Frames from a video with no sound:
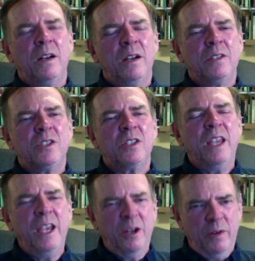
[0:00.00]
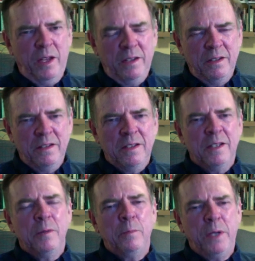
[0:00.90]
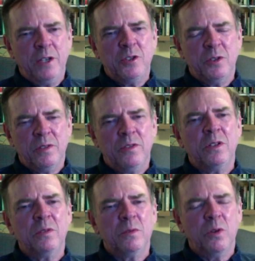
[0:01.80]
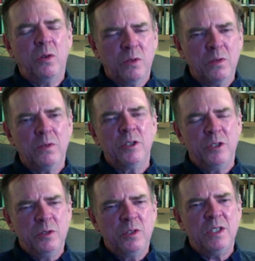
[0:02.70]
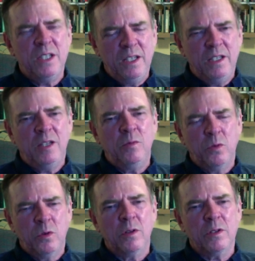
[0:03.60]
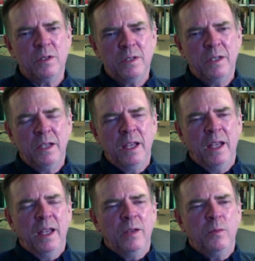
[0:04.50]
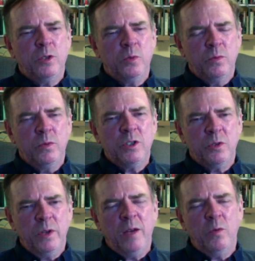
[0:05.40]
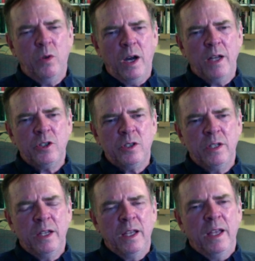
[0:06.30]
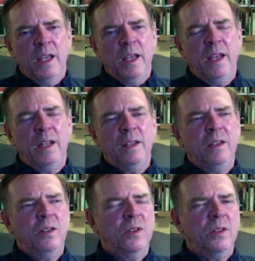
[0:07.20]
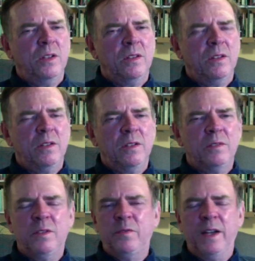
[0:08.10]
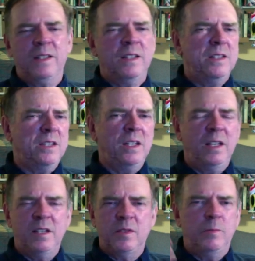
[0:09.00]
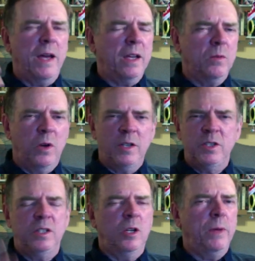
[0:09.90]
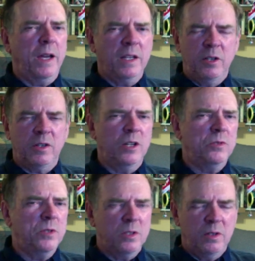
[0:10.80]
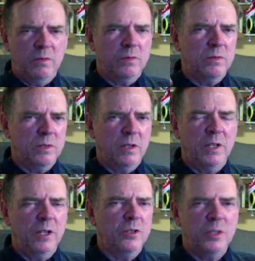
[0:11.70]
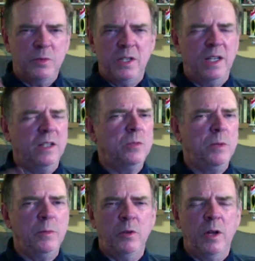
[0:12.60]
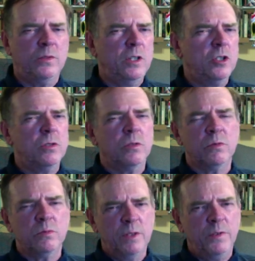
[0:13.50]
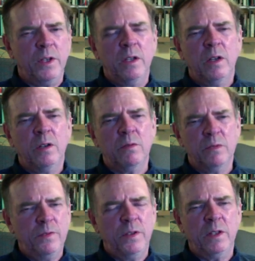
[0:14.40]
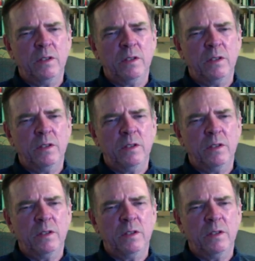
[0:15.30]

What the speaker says: a scary picture of the horrors you see in wars, which Crane watched. And, the fact that these idiots back in Washington are back in their countries and their leadership sending these people off to these horrific, horrific